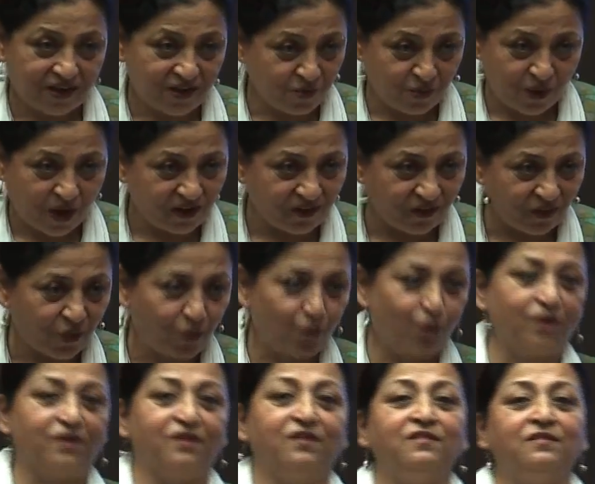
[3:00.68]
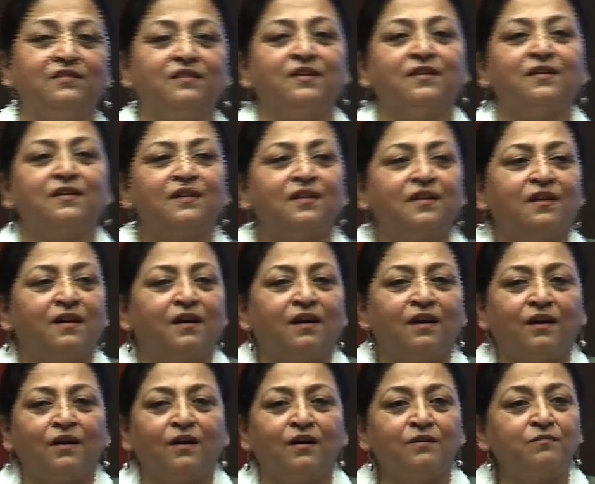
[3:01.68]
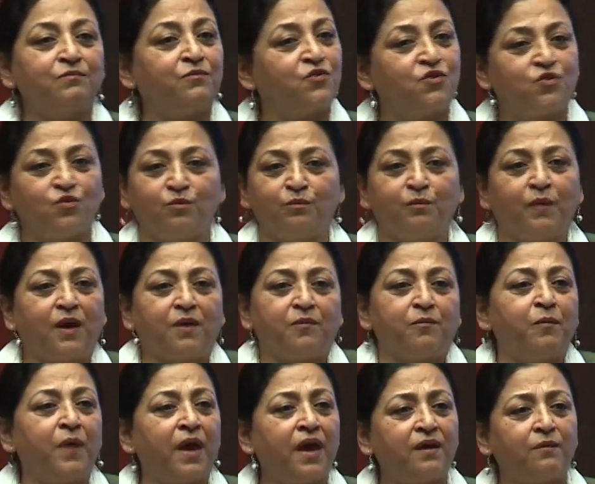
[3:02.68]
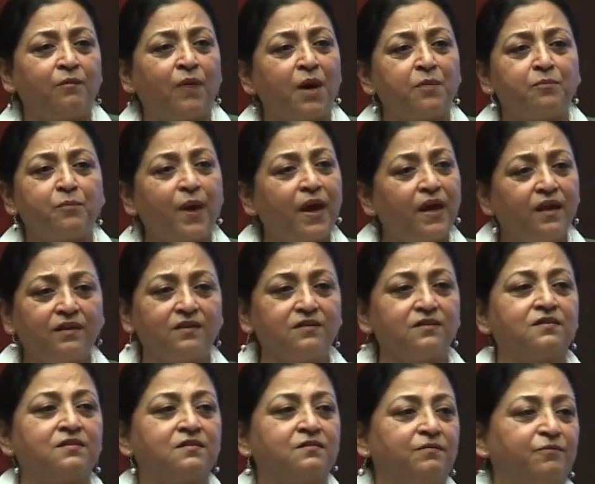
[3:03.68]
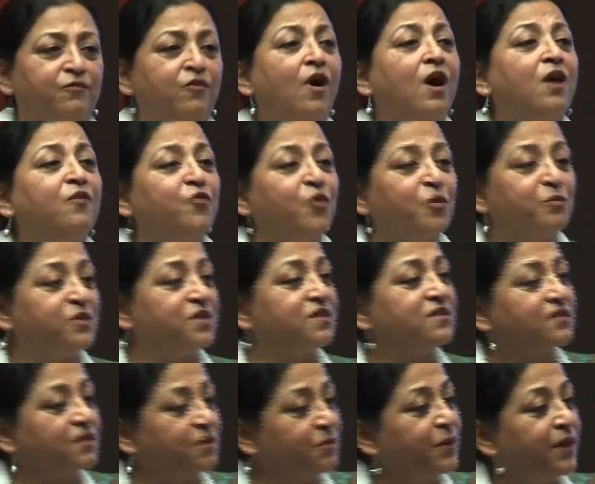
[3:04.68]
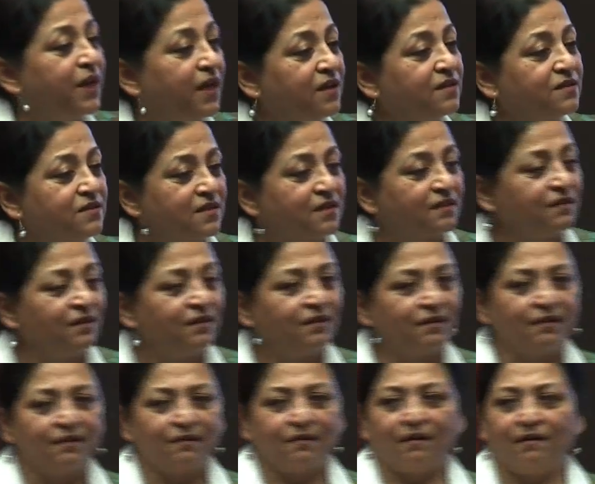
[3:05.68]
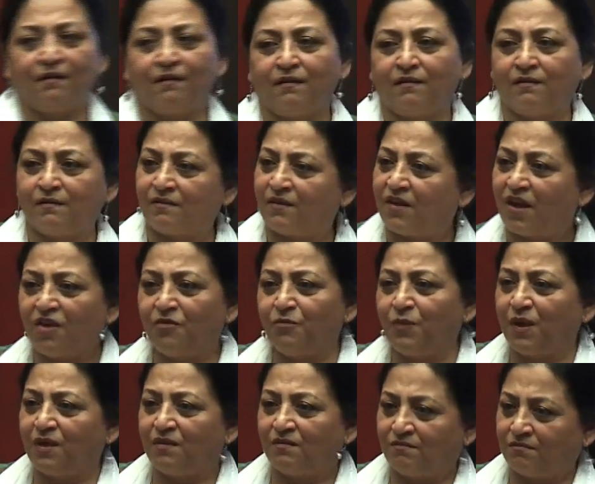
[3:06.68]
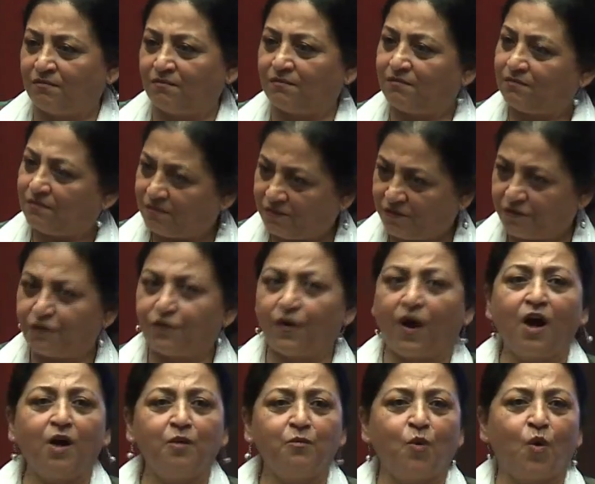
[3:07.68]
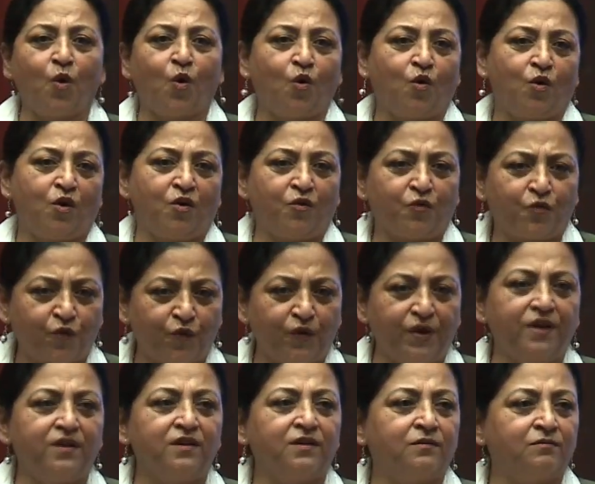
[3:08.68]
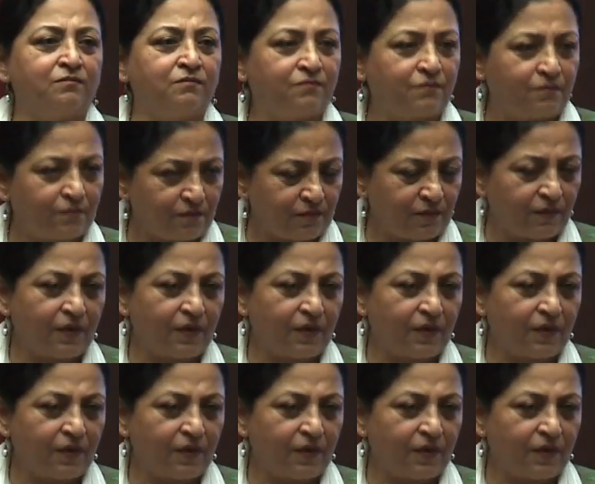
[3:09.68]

anywhere in the world. So my parents, far from discriminating, gave me far more freedom,